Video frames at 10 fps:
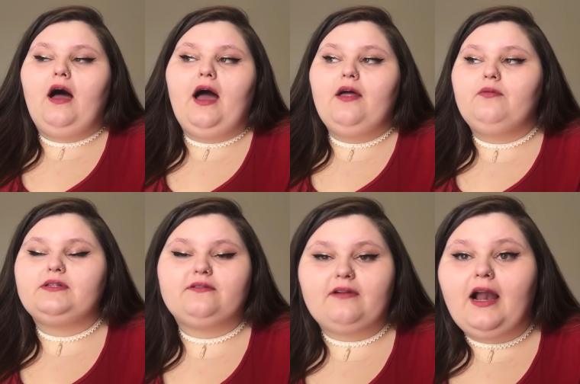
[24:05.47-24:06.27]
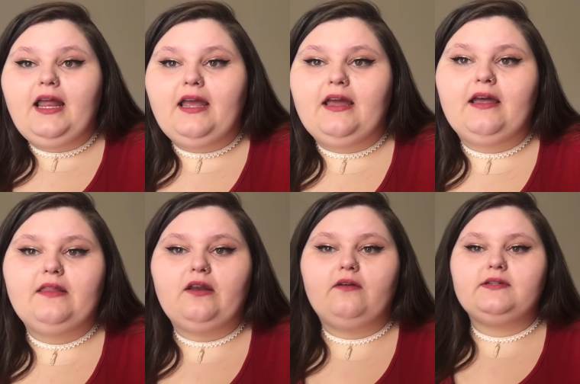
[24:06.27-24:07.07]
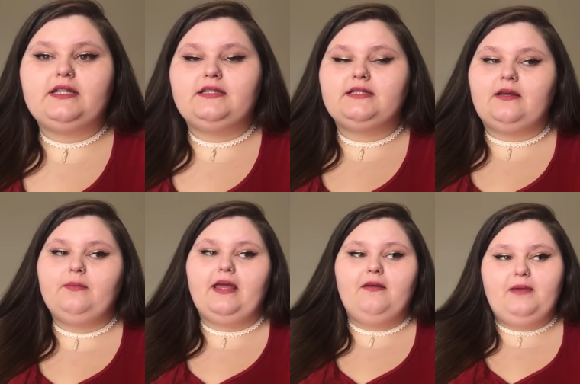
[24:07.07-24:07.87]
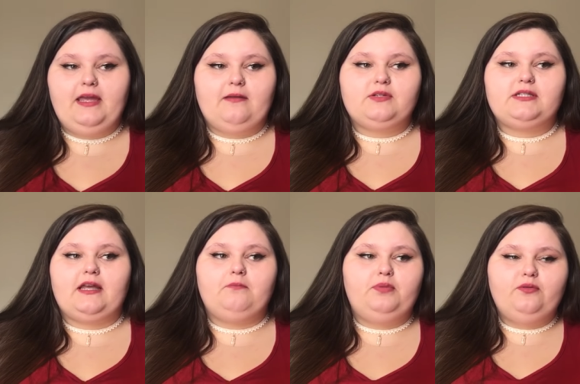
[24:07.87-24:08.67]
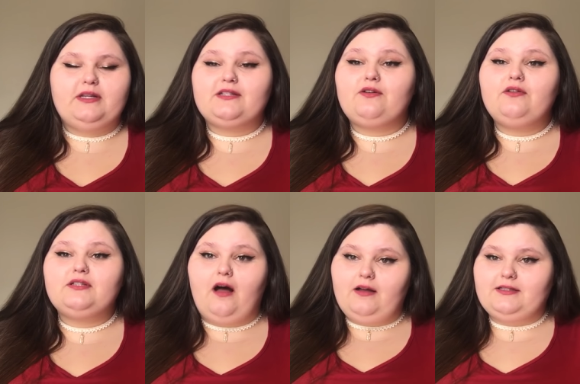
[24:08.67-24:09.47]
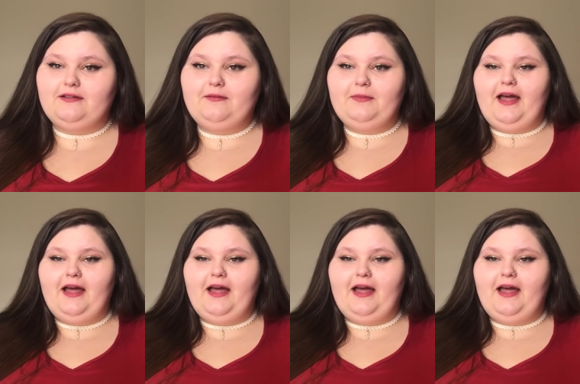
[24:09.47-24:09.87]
i wasn't ready and then all of a sudden something hit me and i'm just like boo this girl's awesome